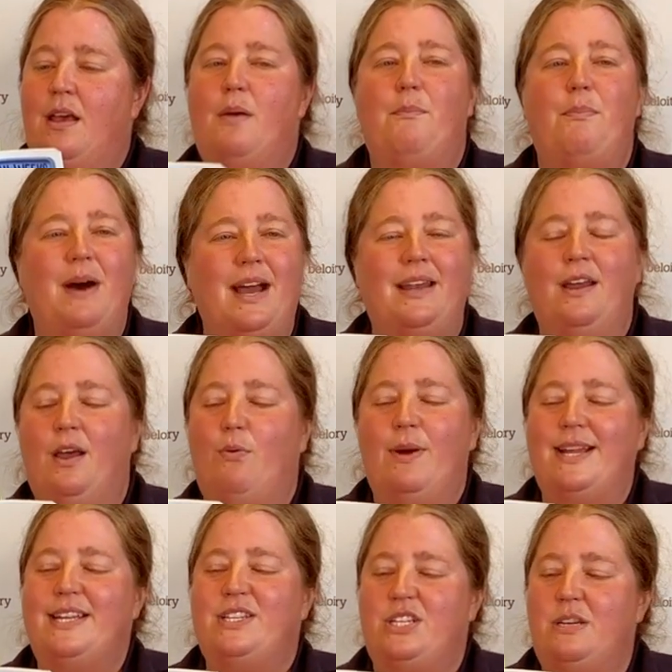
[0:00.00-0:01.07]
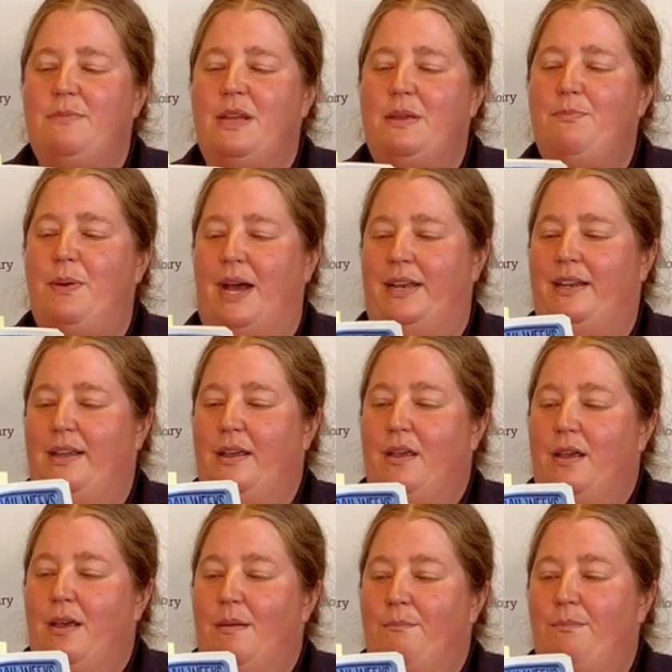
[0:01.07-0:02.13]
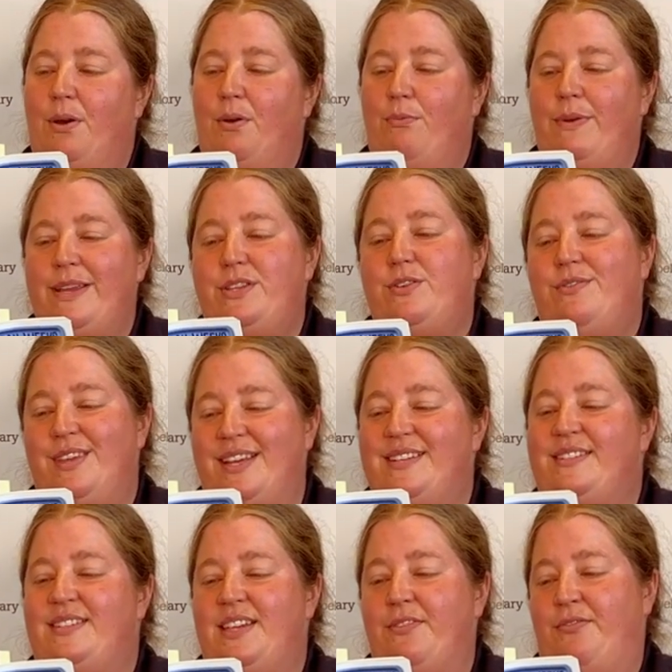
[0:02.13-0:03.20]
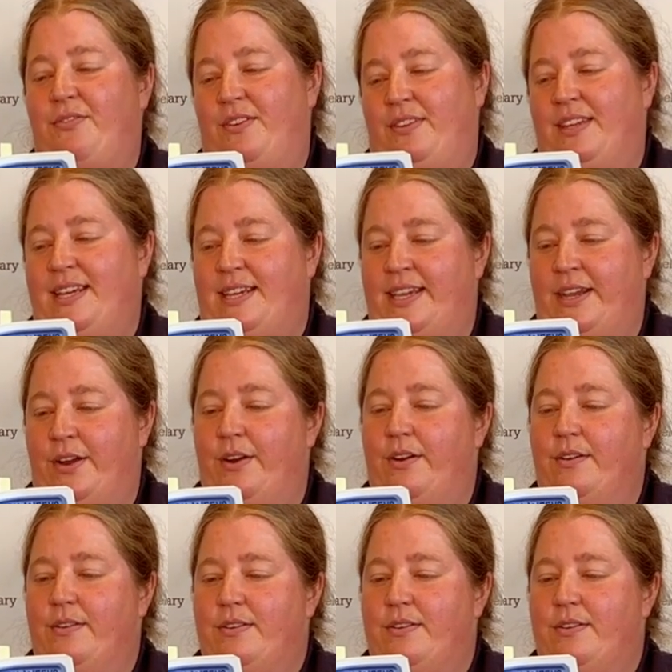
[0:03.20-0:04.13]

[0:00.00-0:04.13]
but, what can she mean but? But we do things differently here,